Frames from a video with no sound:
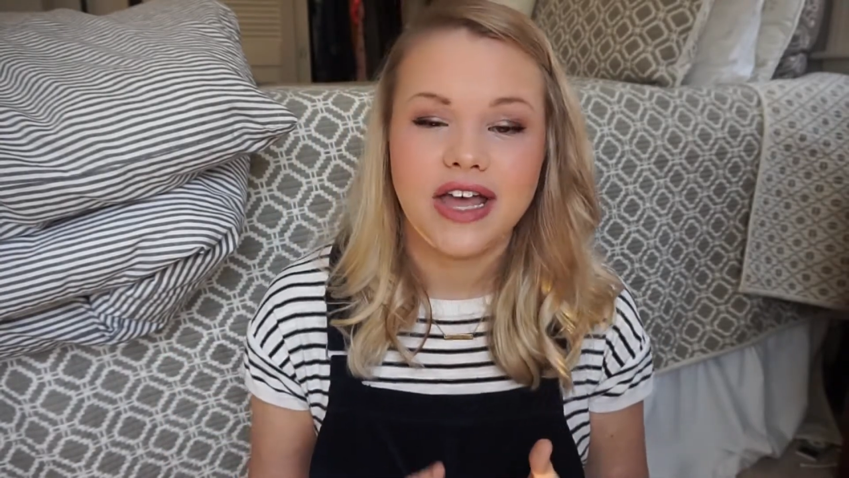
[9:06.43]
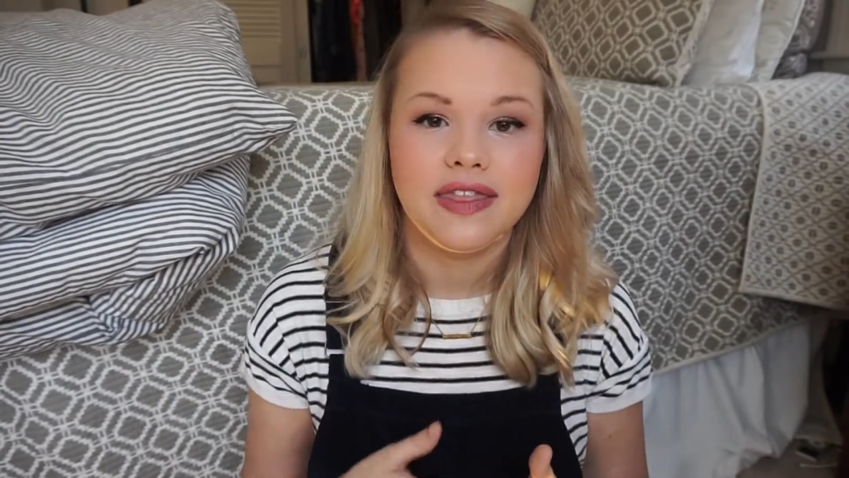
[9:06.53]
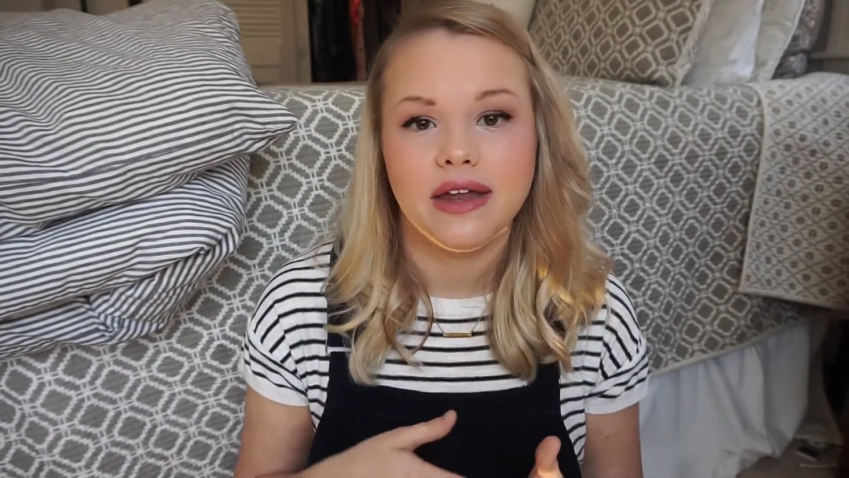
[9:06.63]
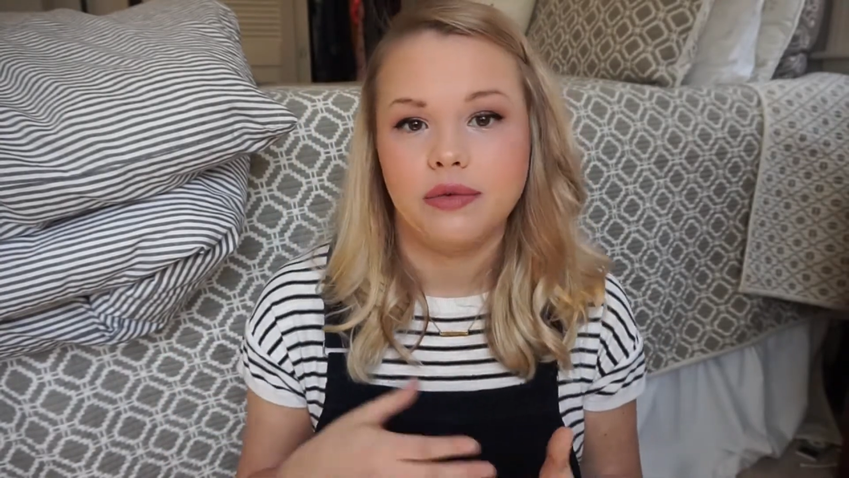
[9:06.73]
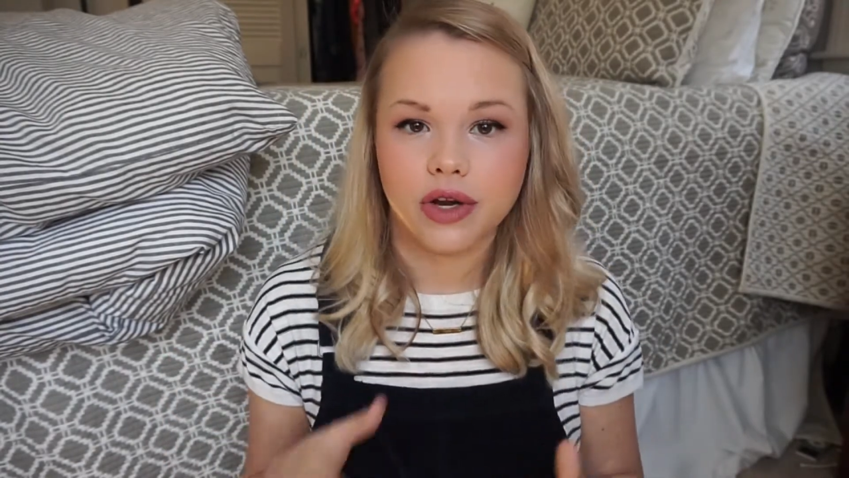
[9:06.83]
and
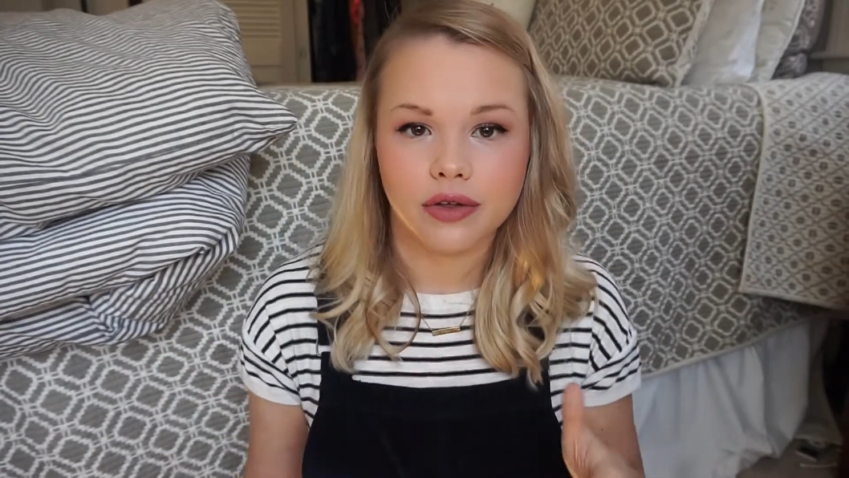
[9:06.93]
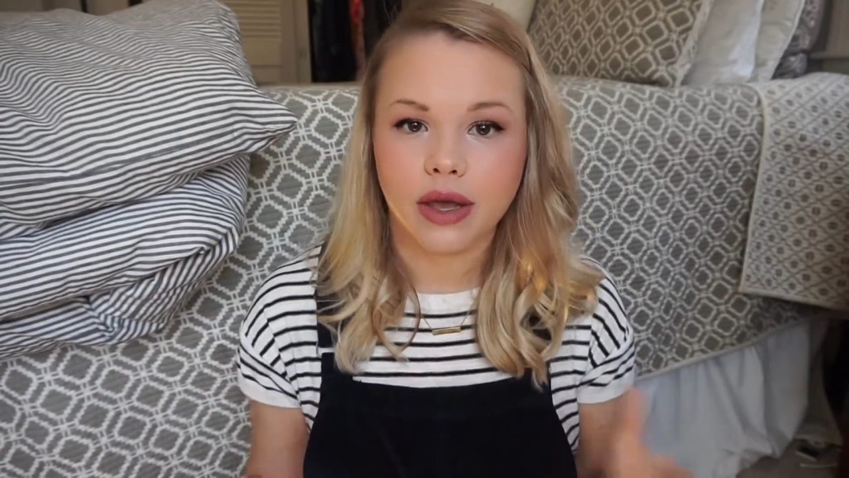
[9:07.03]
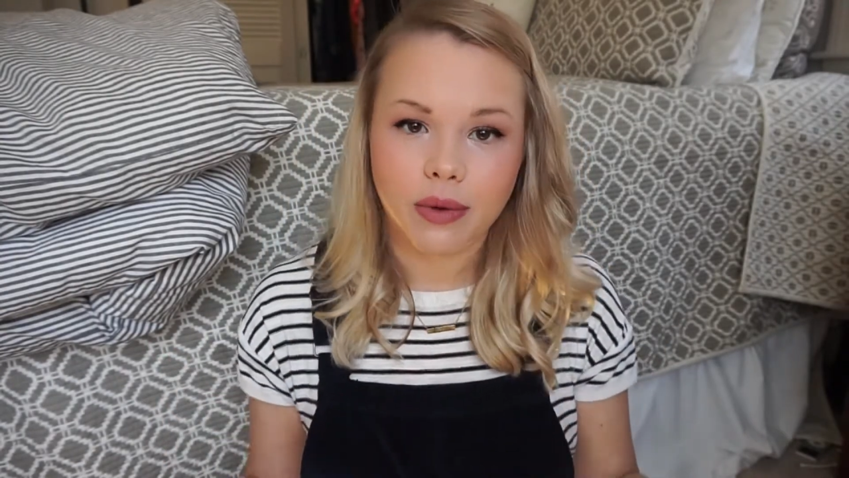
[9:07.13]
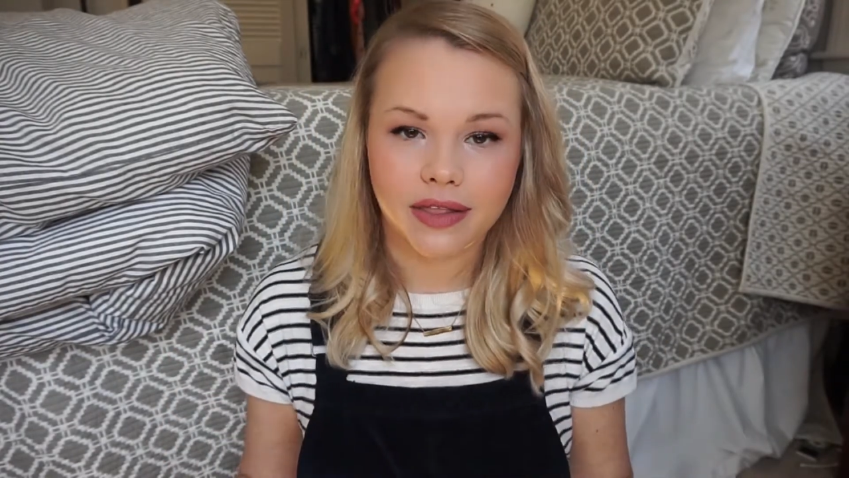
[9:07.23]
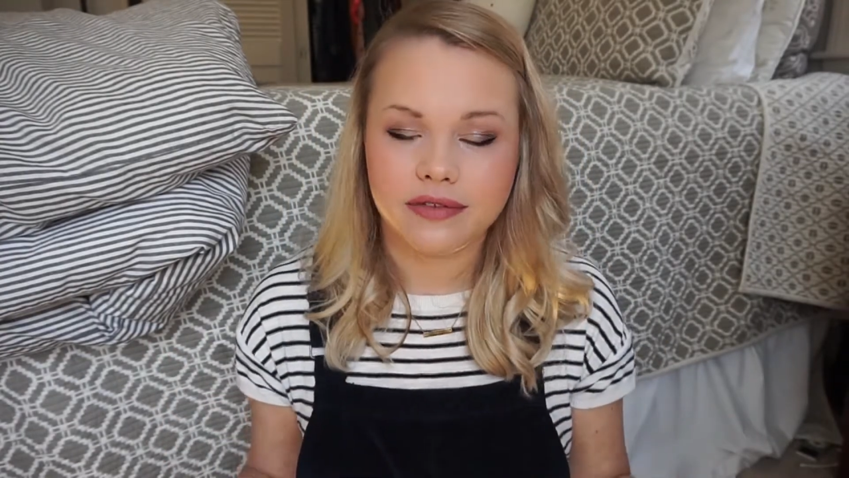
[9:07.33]
then when you're
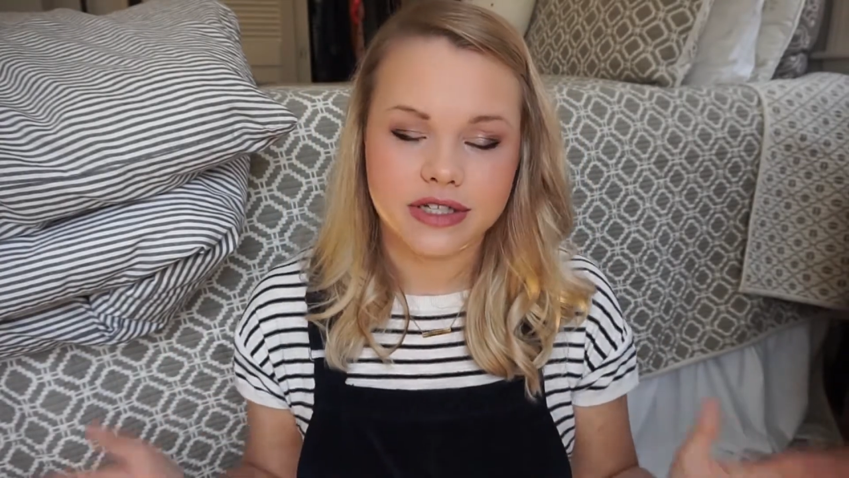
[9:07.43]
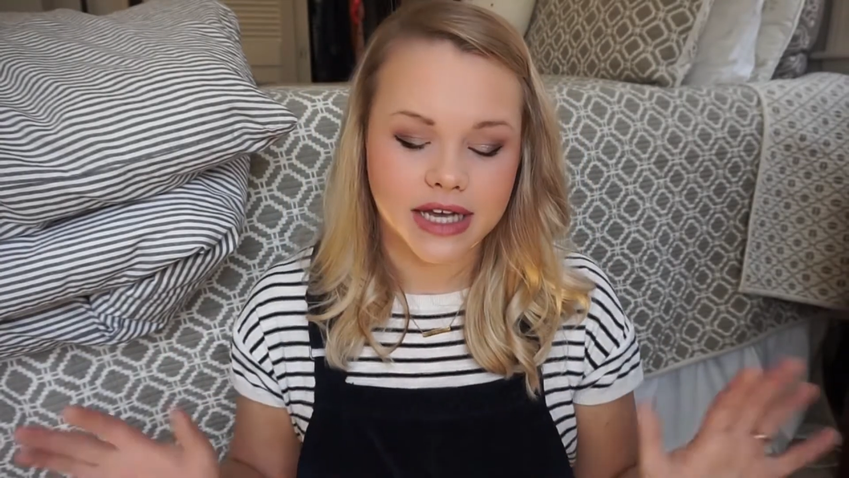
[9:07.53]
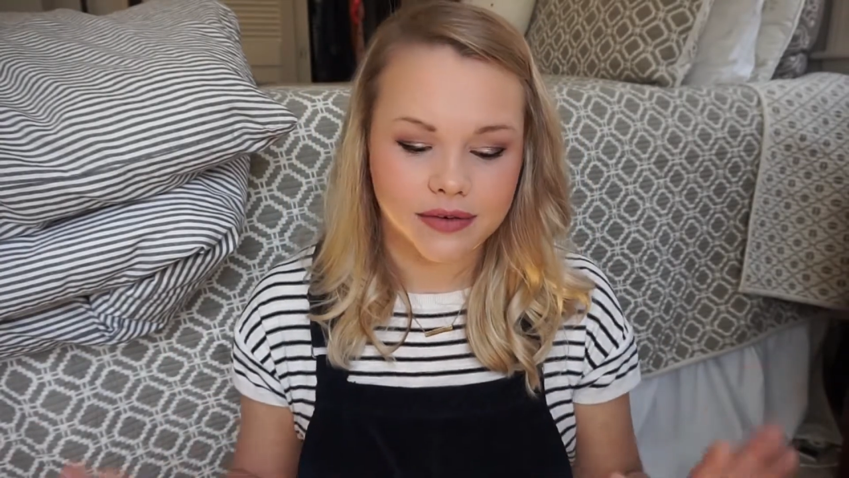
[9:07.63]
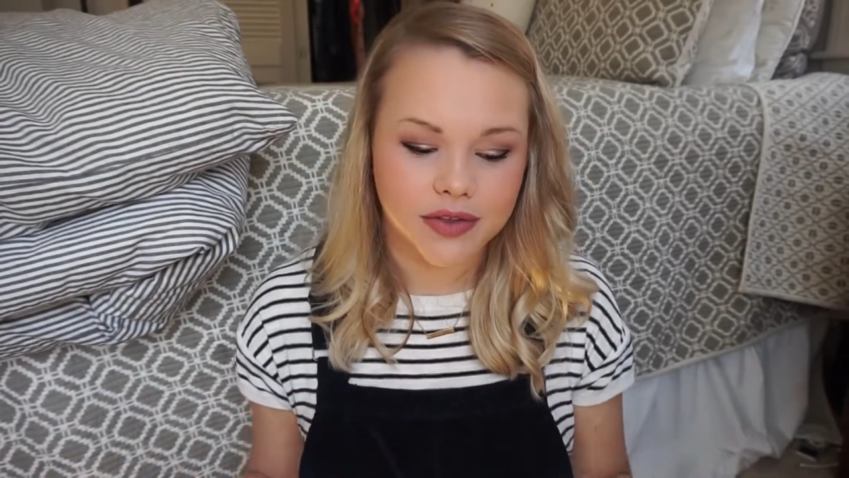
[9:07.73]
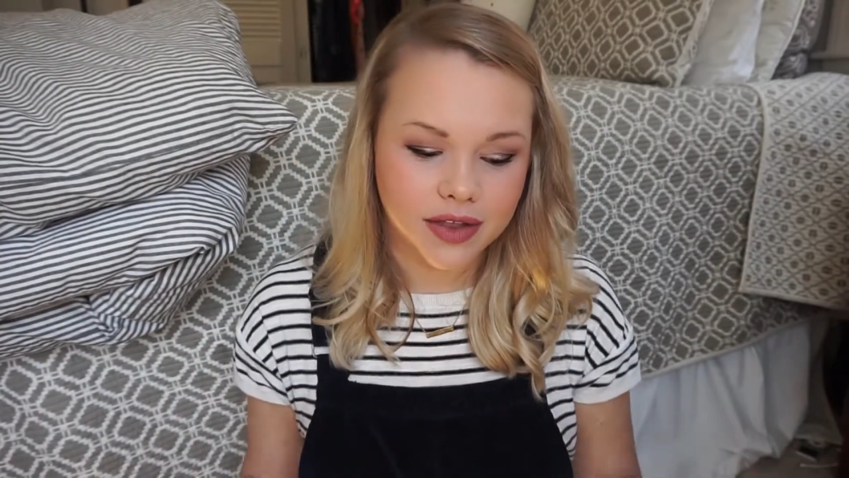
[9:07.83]
like weightlifting
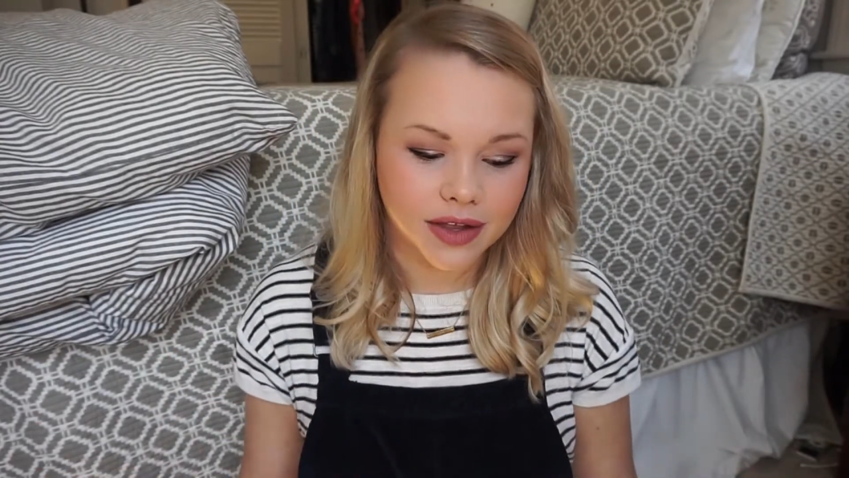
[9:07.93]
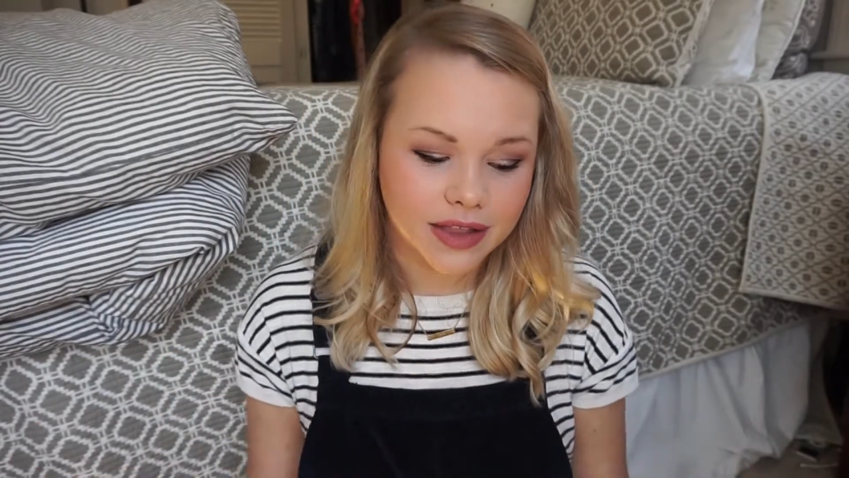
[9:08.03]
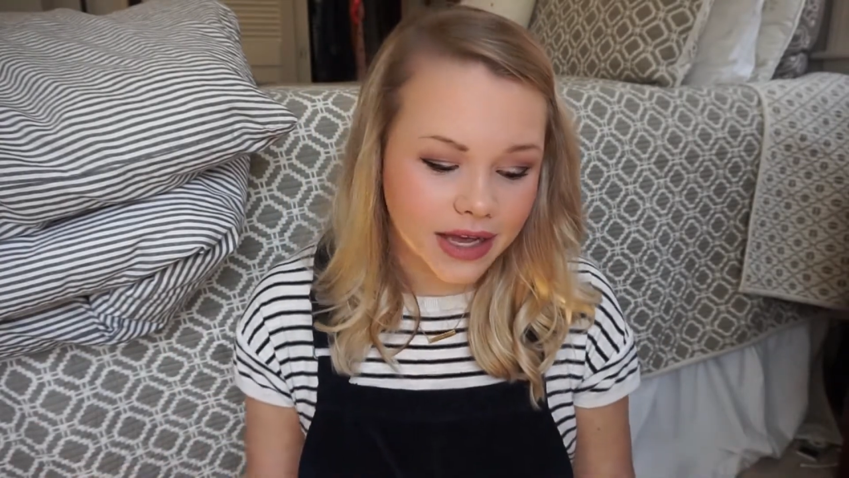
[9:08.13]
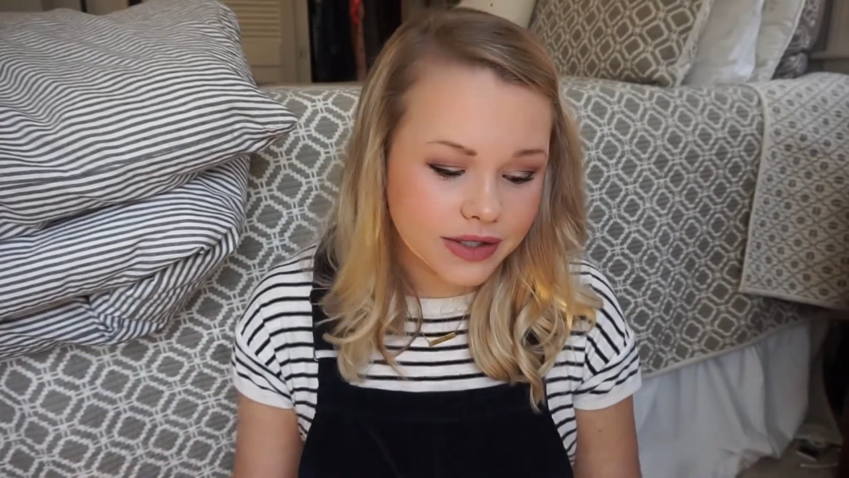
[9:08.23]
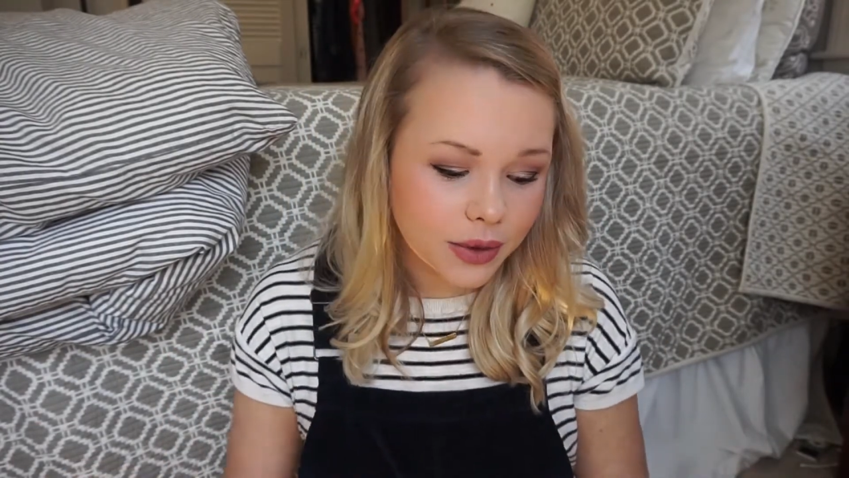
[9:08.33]
and everything like that.